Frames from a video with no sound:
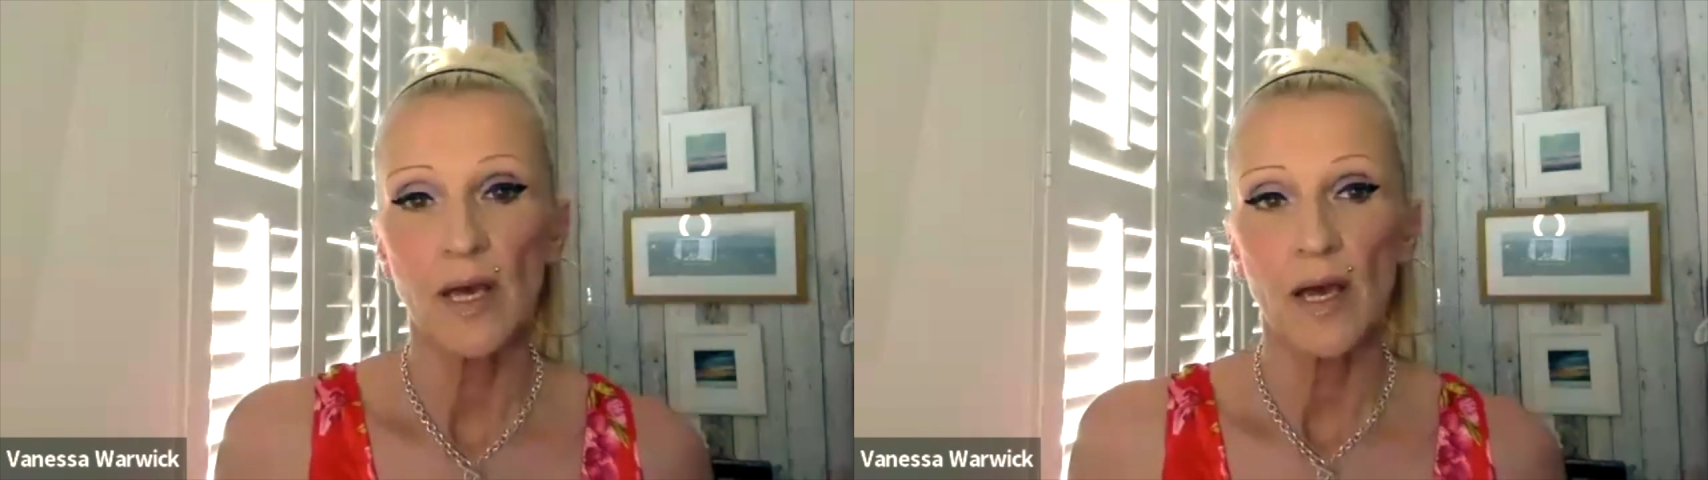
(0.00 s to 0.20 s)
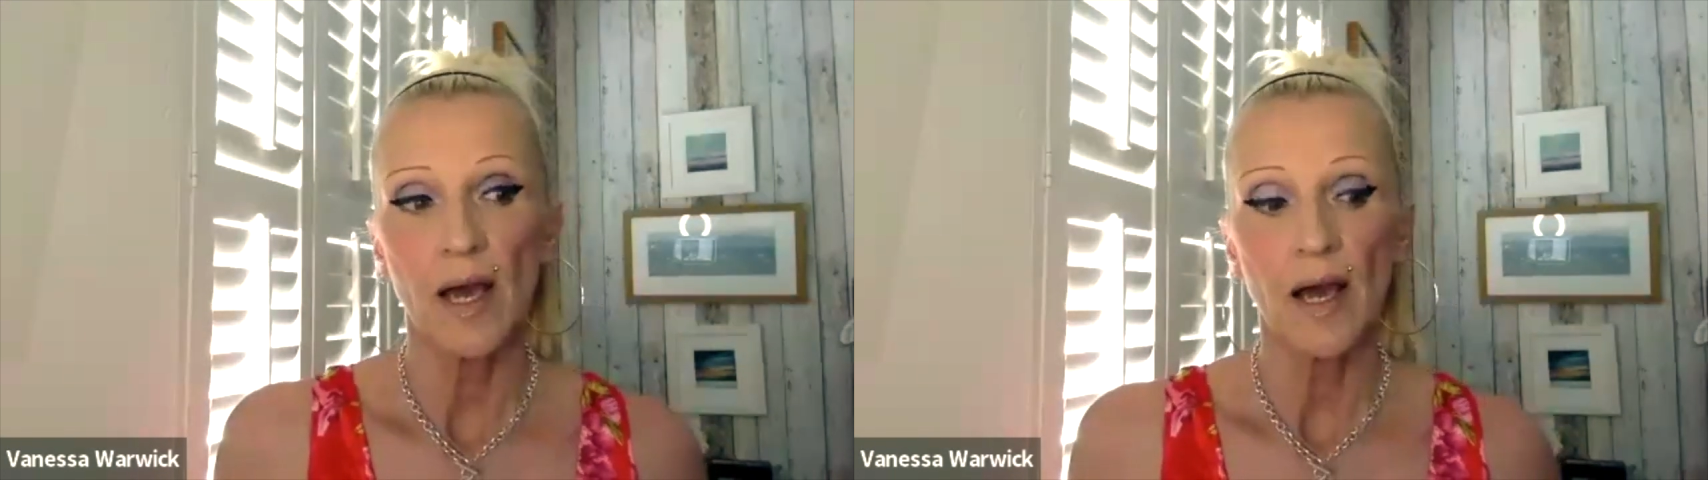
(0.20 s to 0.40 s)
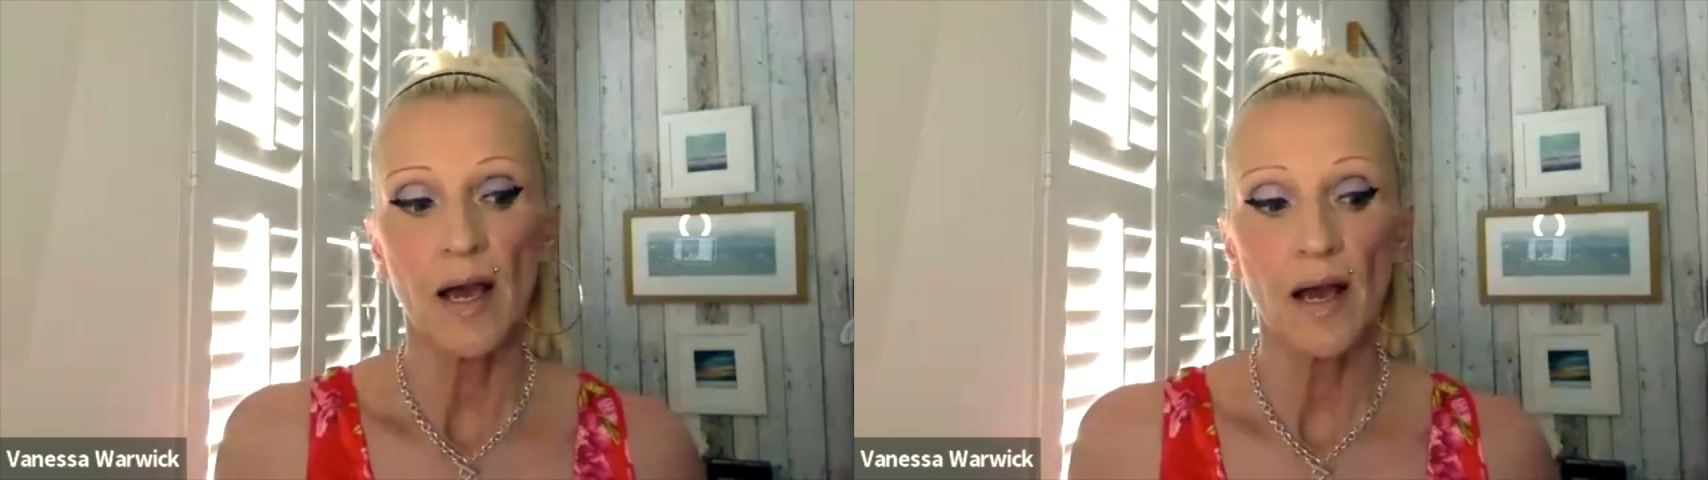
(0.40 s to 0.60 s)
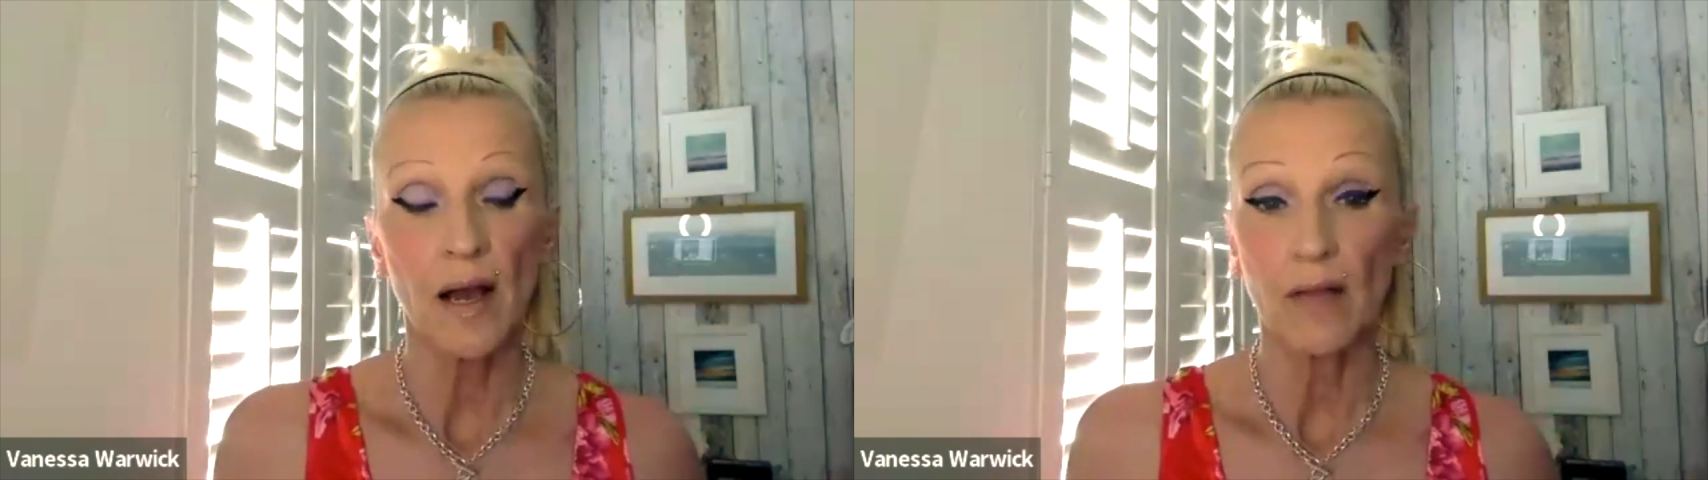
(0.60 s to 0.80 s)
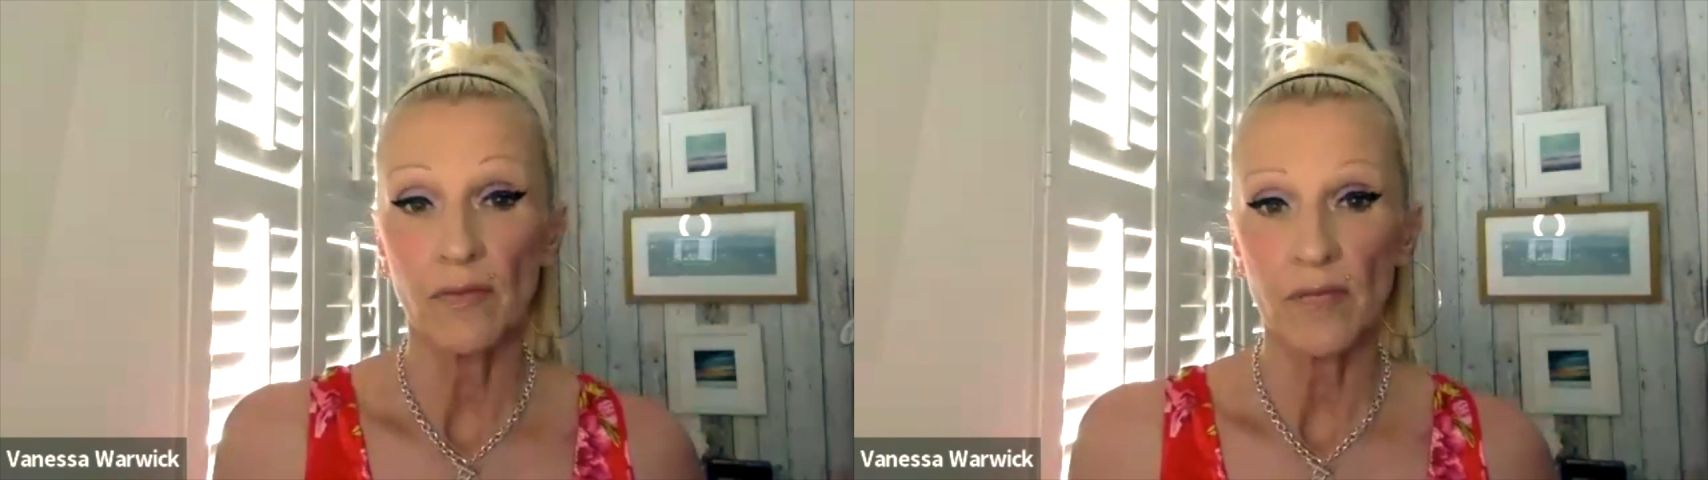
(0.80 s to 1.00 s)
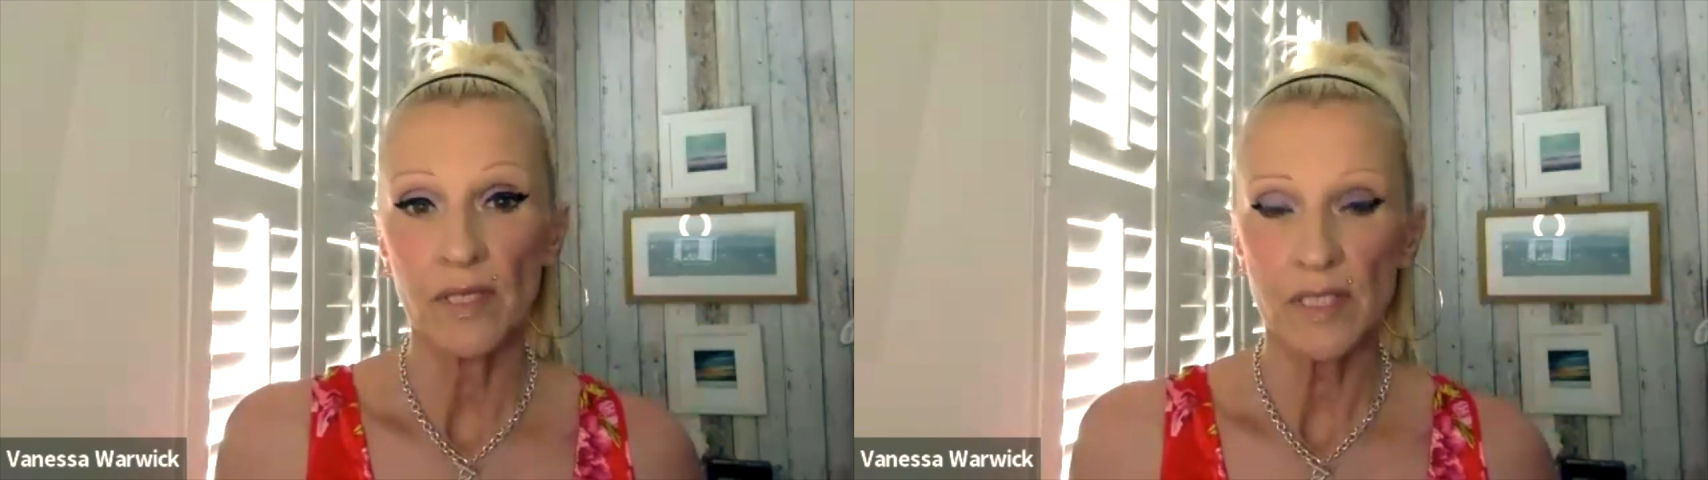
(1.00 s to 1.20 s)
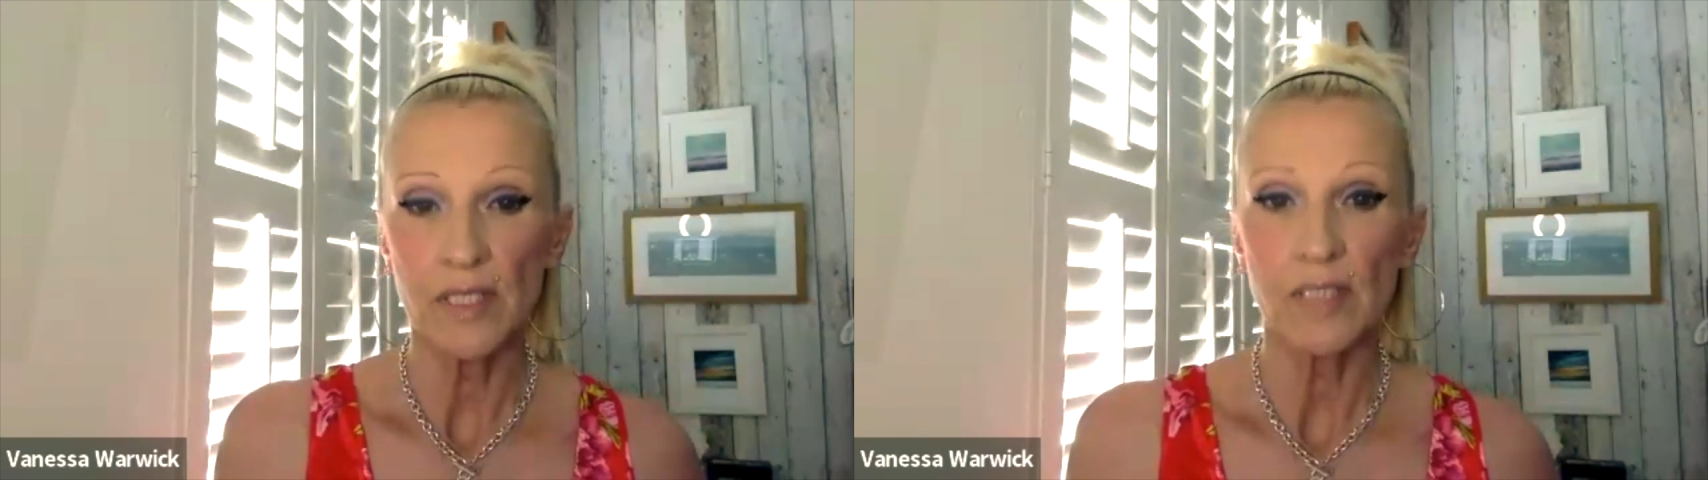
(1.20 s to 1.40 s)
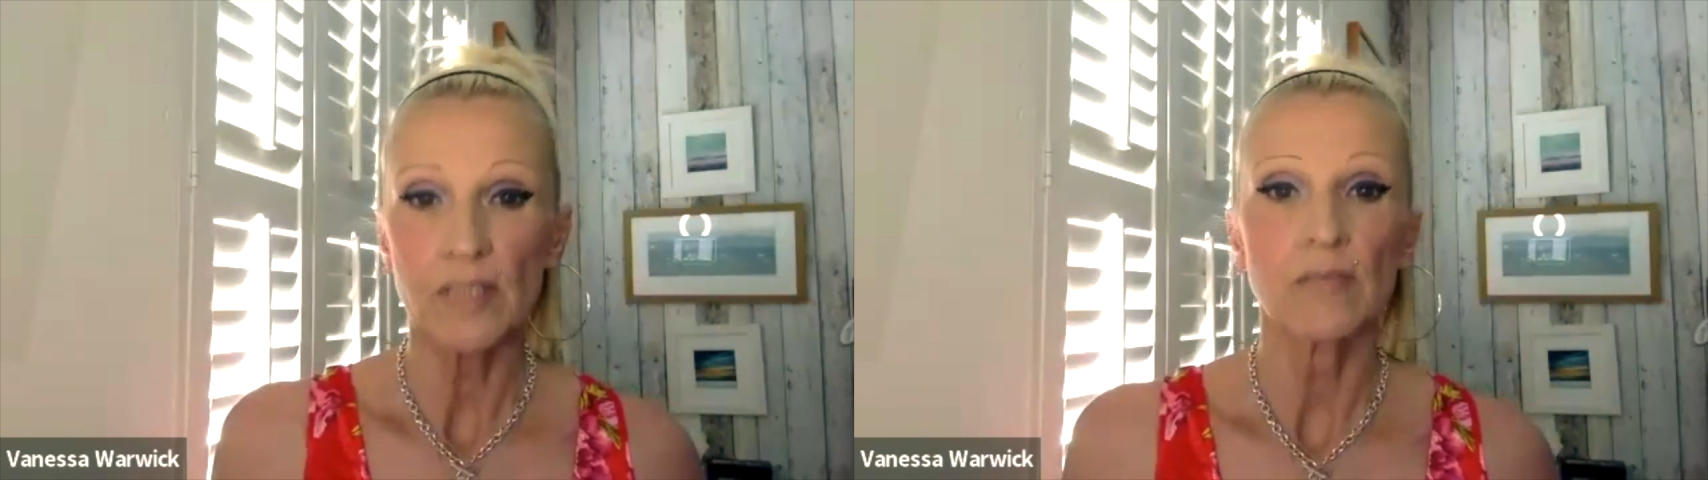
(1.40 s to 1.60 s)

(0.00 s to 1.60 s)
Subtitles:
And indeed,